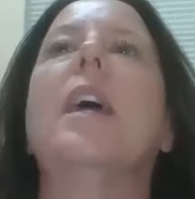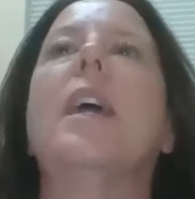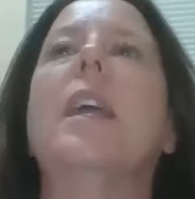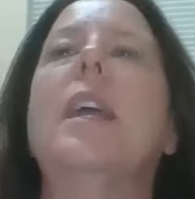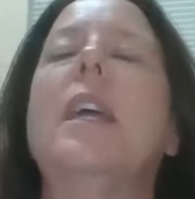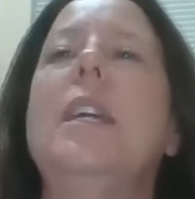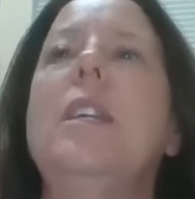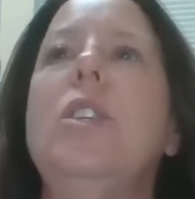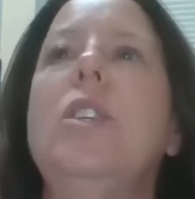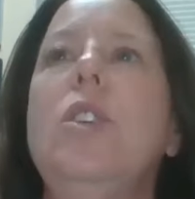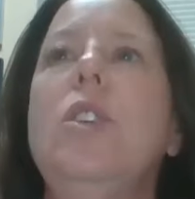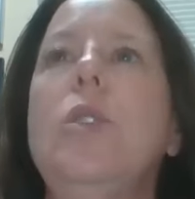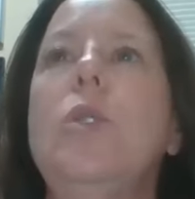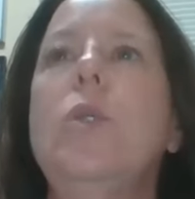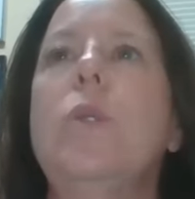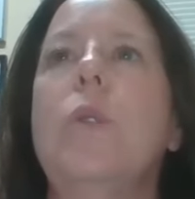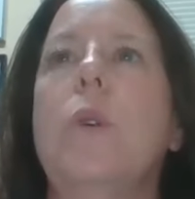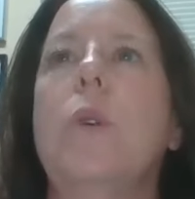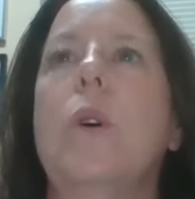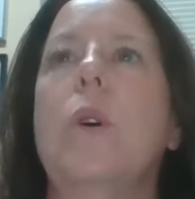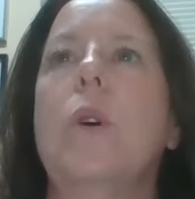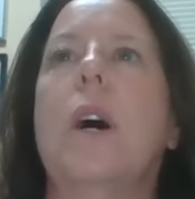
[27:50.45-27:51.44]
can you
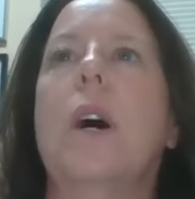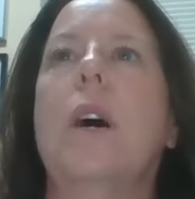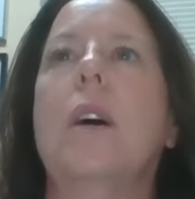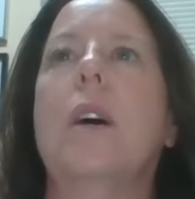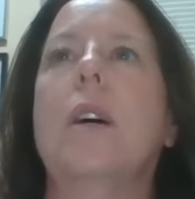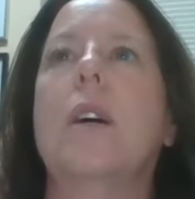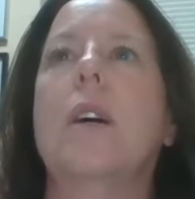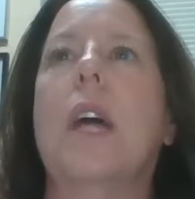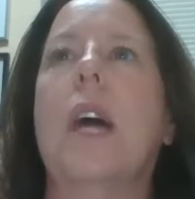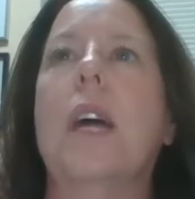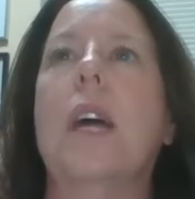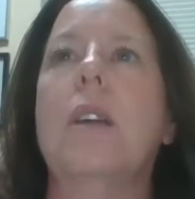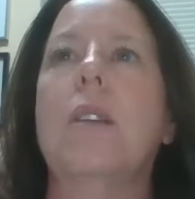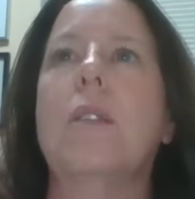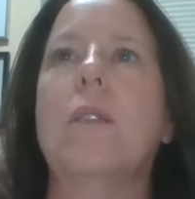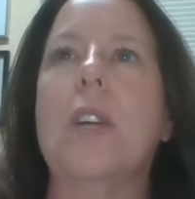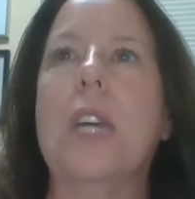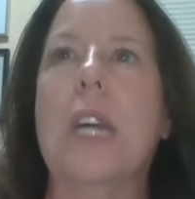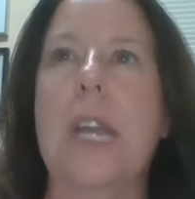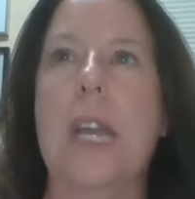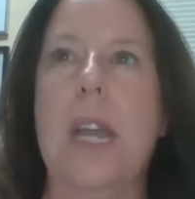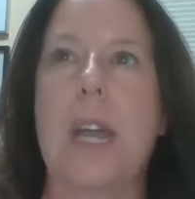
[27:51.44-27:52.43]
kind
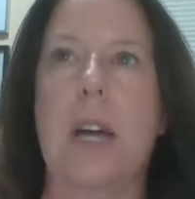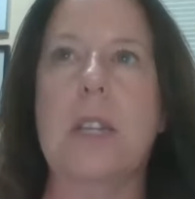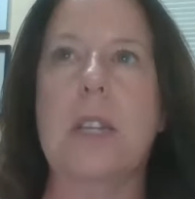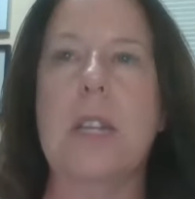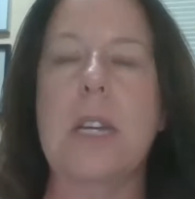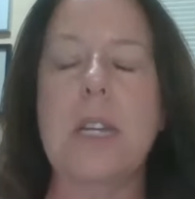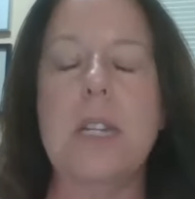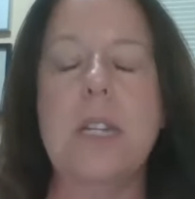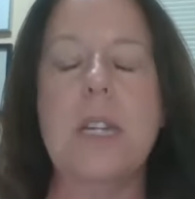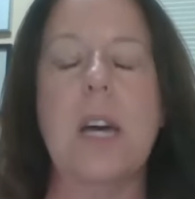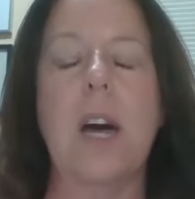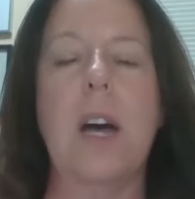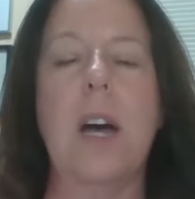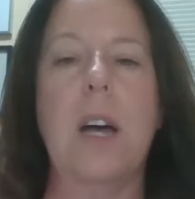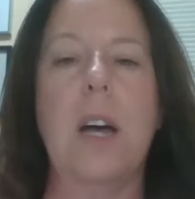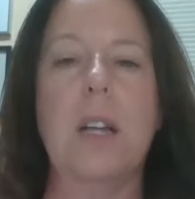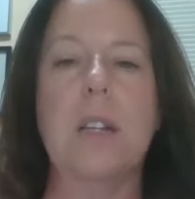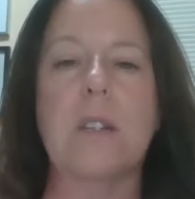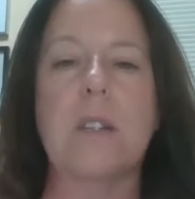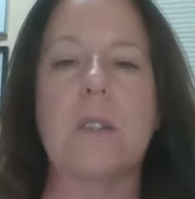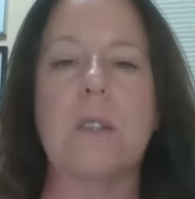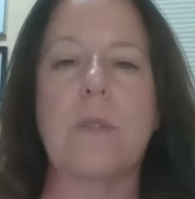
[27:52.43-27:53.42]
of connect the
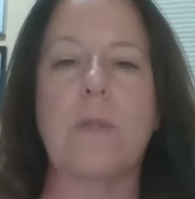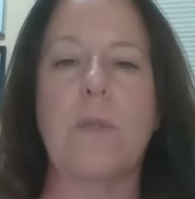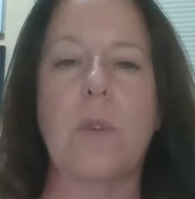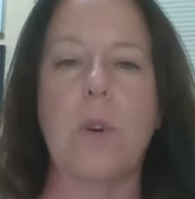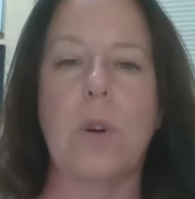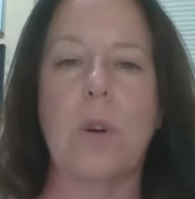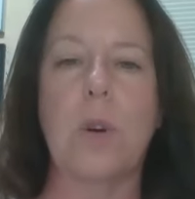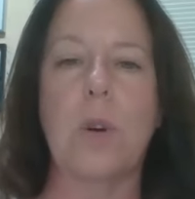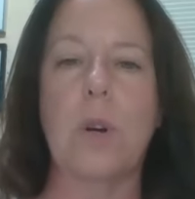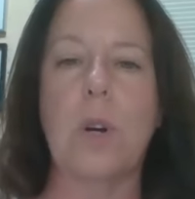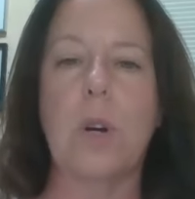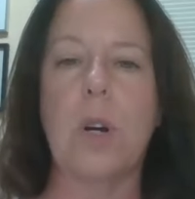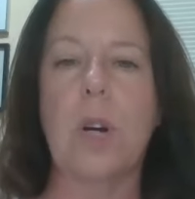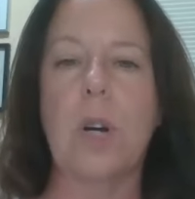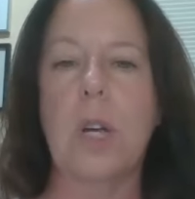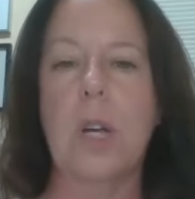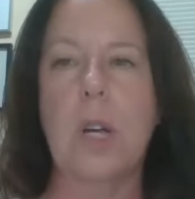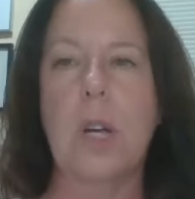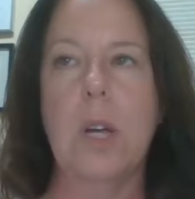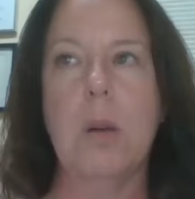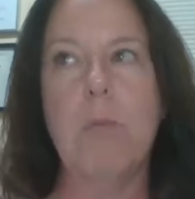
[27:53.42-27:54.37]
dots for